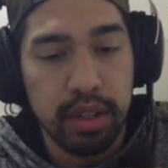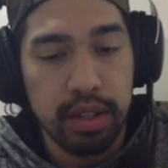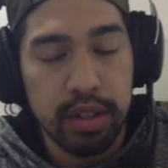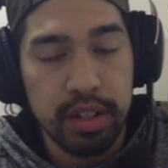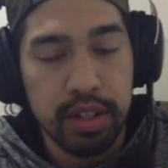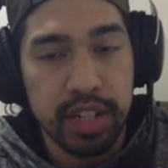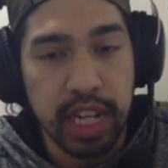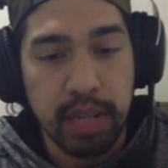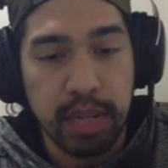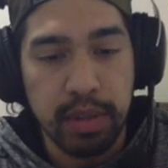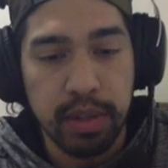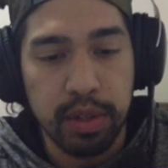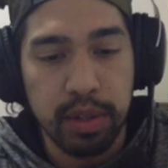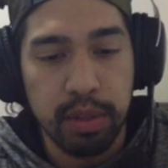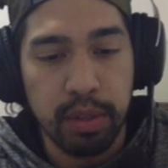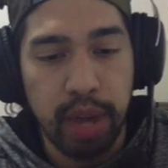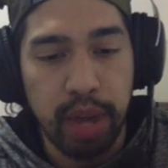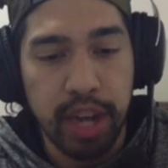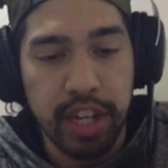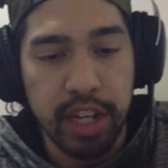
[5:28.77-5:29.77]
Seismitoad
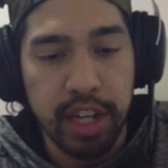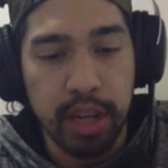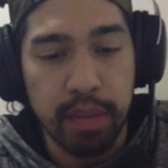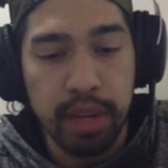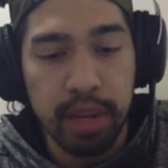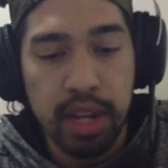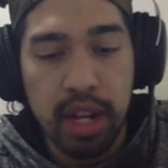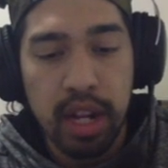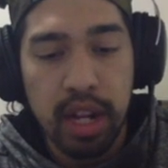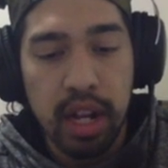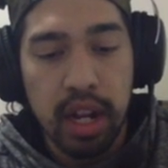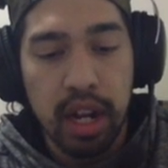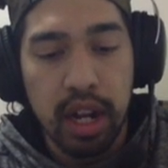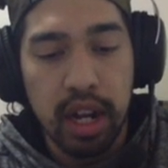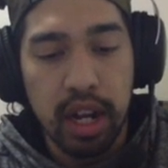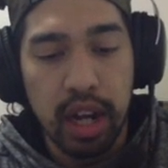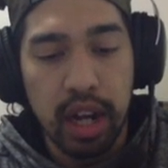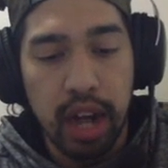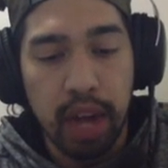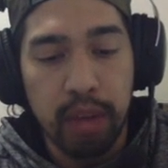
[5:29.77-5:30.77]
to match him.
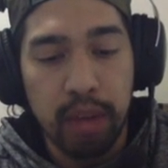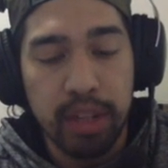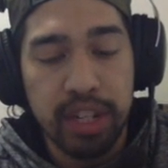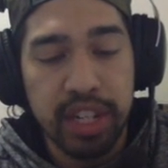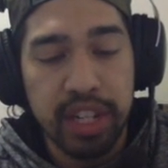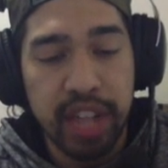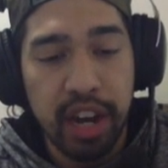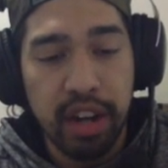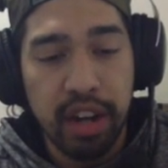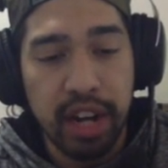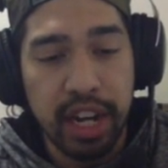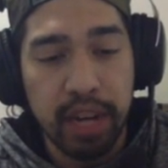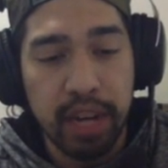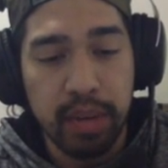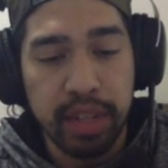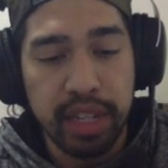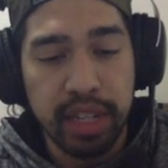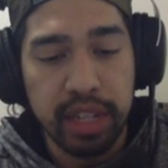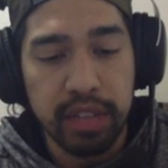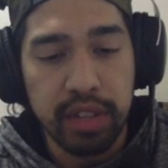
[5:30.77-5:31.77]
Uh, I was scared. I didn't
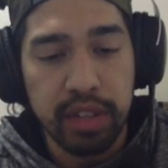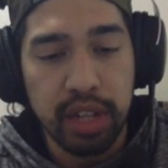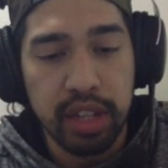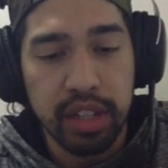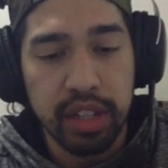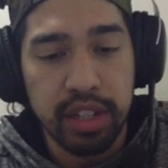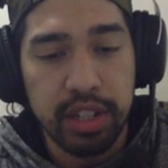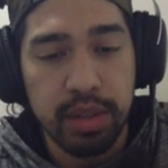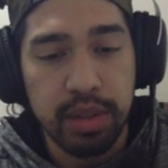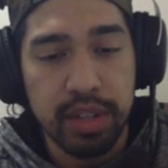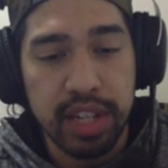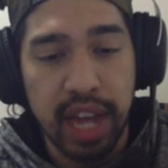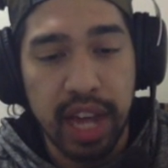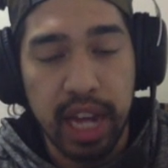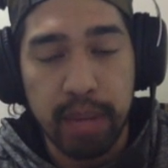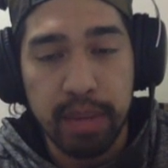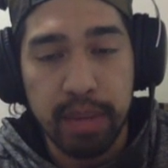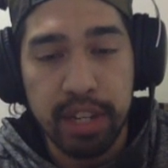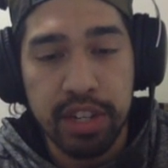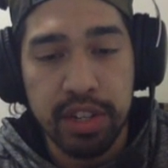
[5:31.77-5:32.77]
want that Lunala to
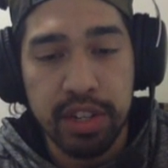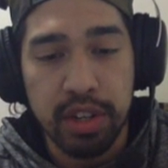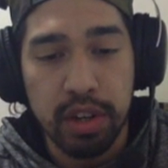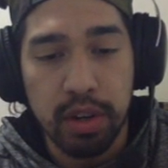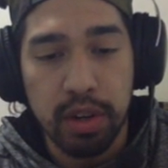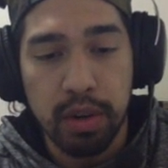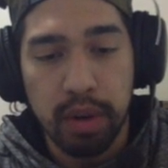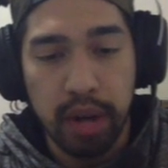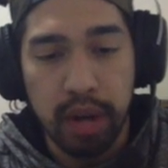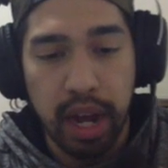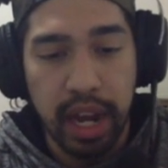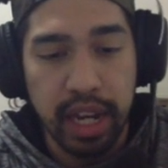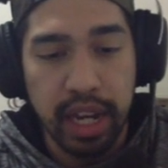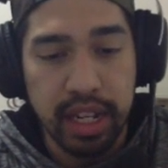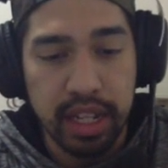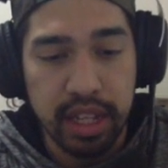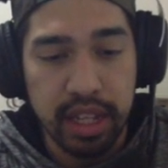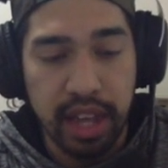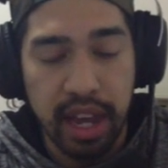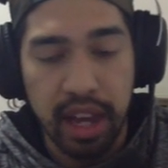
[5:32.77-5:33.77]
attack me, so I
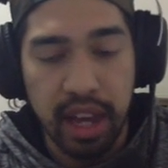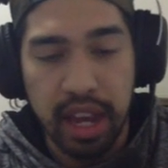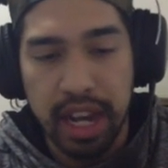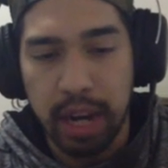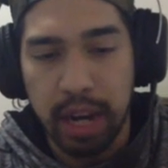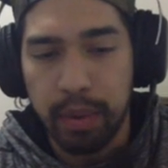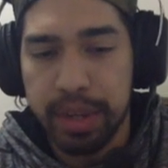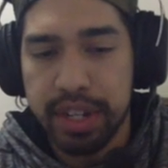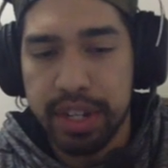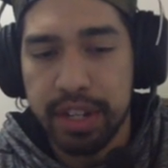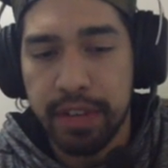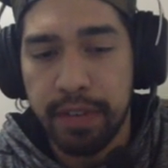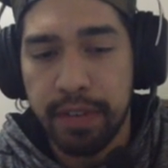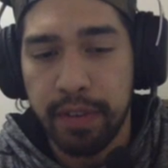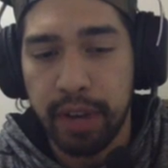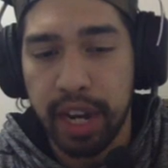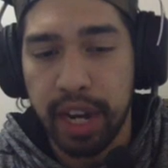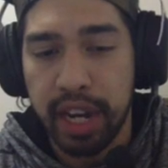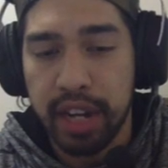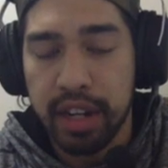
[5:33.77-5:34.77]
did that. And I wasn't
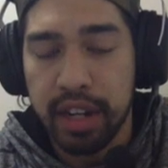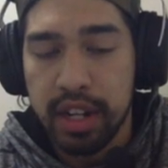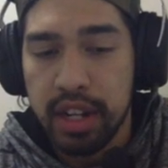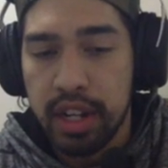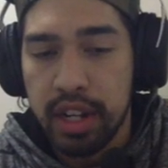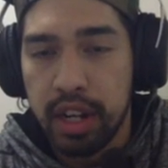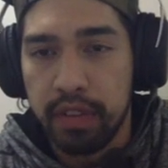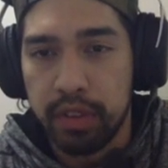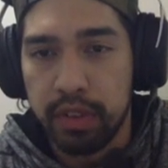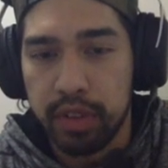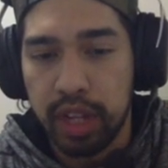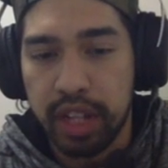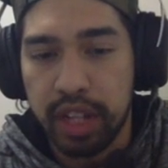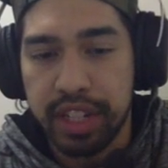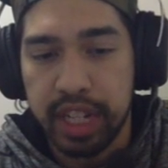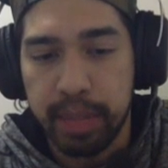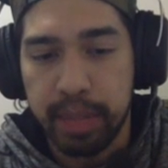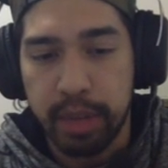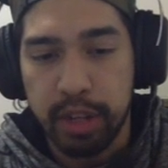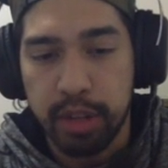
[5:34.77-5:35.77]
afraid of Lunala
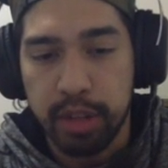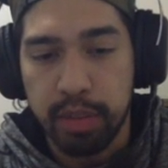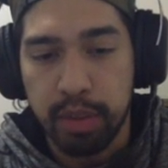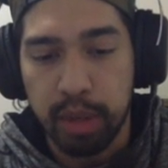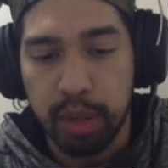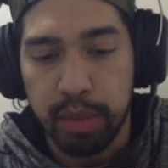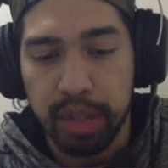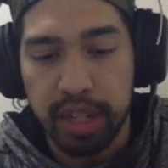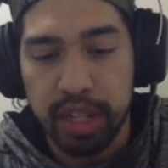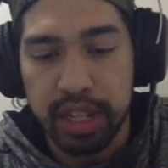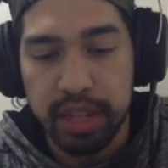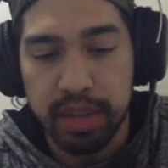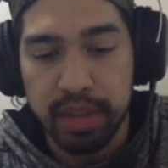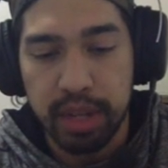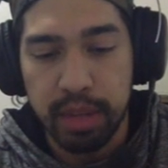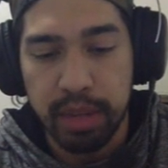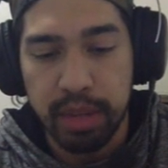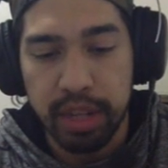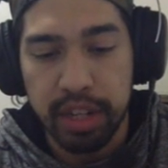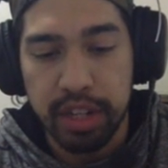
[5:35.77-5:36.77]
taking my entry point because what
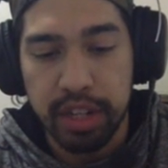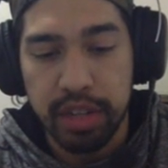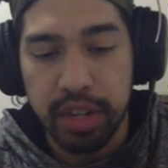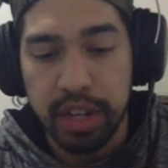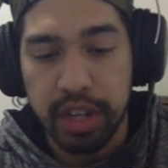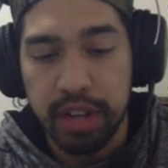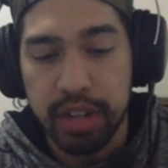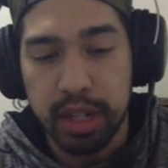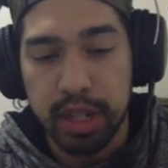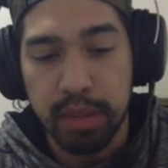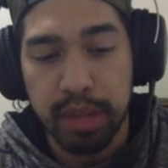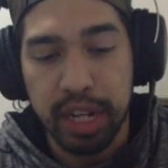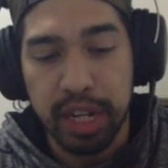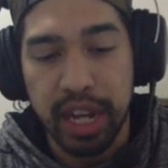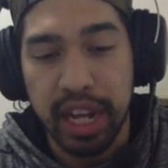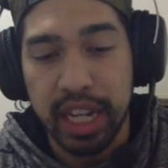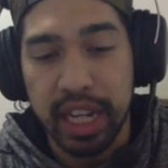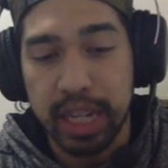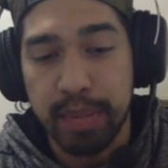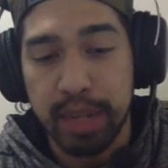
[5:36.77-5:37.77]
I'm going to do here is I'm going
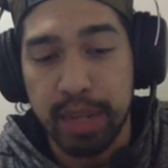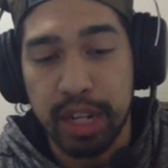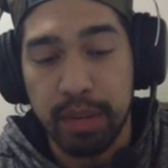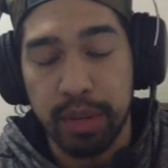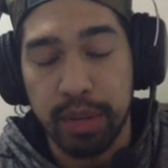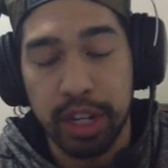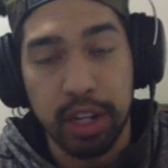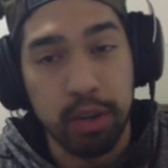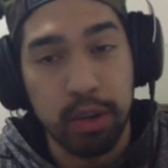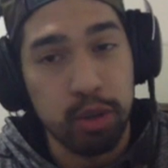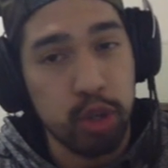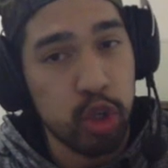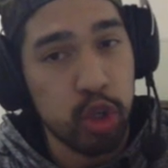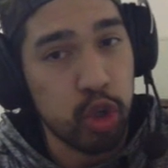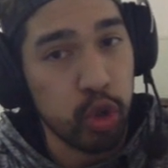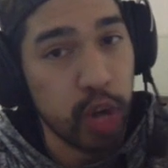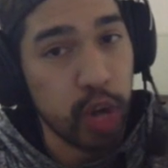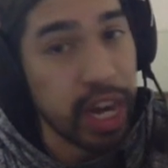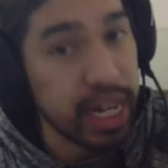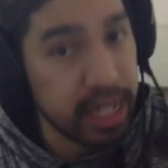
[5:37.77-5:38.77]
to X-Speed and we're going to go
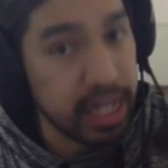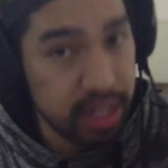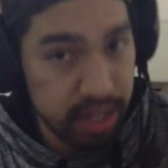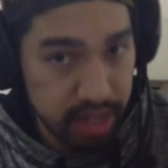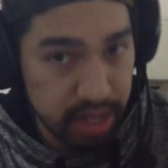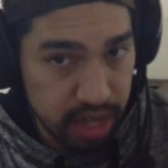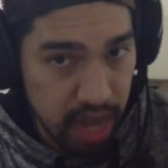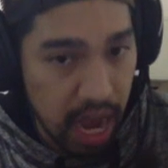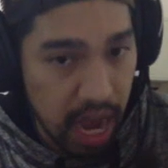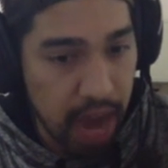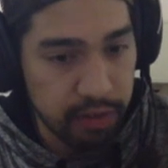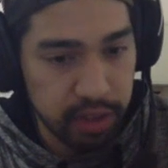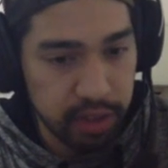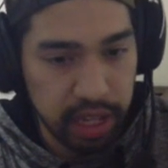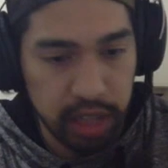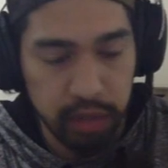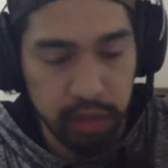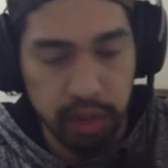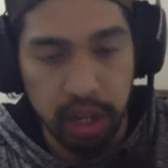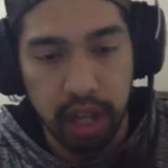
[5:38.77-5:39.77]
straight after
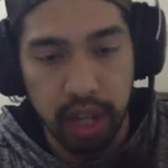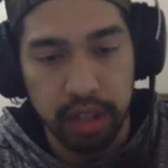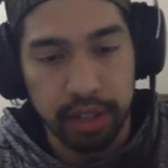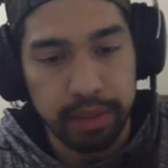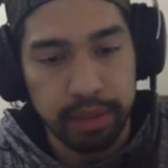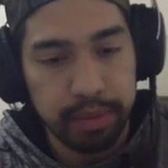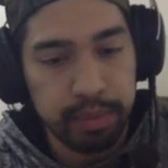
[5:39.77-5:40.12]
that Lunala.